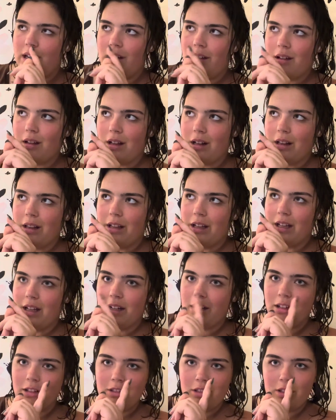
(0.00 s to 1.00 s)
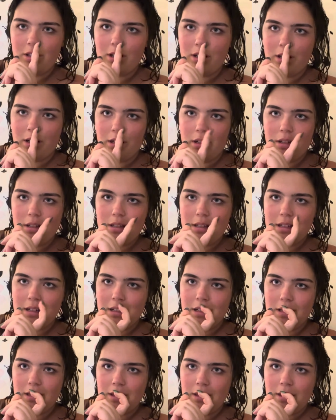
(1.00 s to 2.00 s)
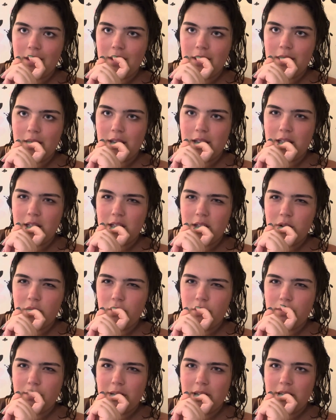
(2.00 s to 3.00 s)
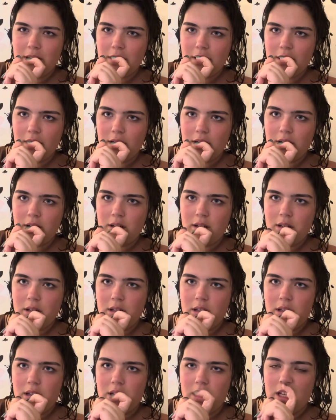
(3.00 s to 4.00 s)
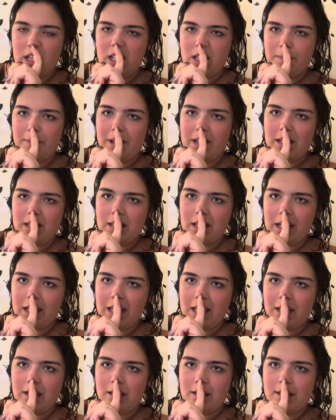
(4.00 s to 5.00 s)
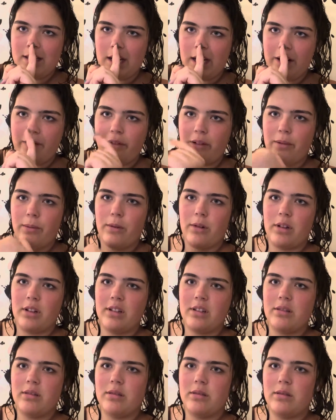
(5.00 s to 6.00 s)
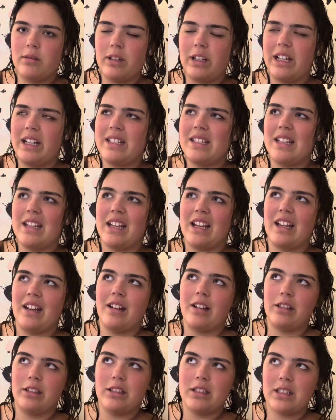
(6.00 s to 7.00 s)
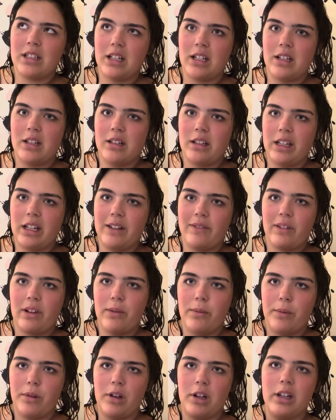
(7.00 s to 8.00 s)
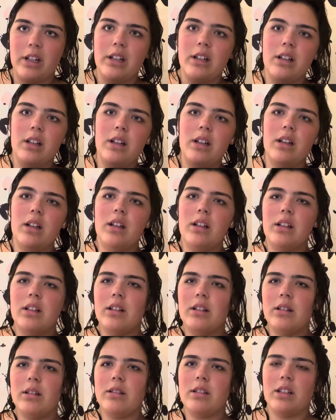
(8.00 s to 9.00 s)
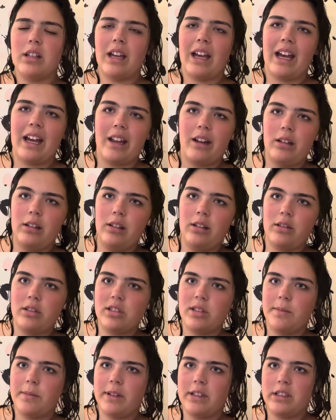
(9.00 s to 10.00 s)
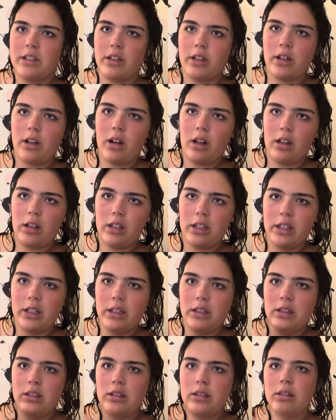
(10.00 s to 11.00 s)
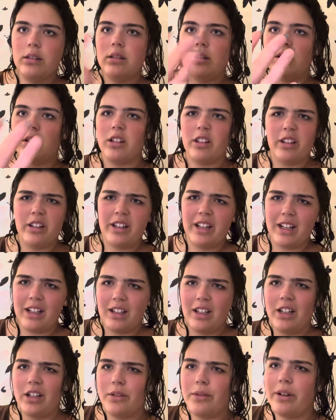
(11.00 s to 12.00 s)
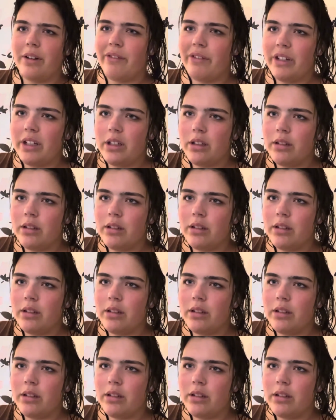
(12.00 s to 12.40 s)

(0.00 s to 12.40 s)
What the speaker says: And then I'll do the hearts and I think we'll be done. It depends. I can't decide if I want, I guess at the end I'll decide like if I want to add a little something to the collar or the neckline or whatever.